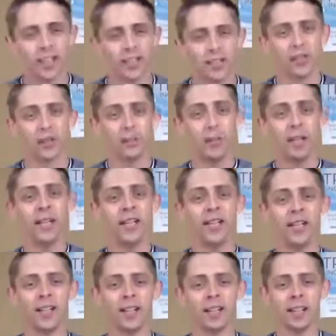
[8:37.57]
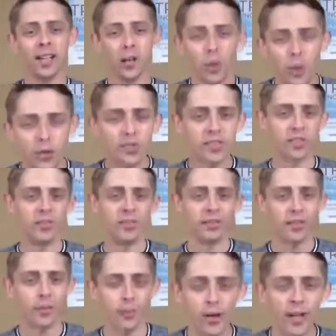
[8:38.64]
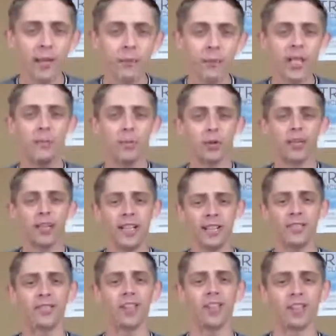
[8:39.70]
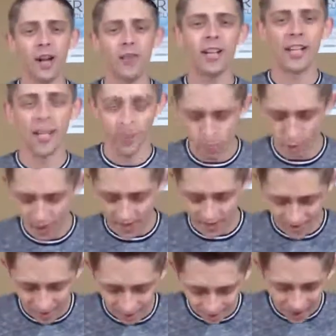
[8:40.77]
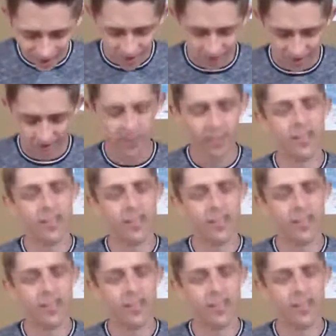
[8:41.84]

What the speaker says: to be inclusive and to bring people into the loving embrace of God.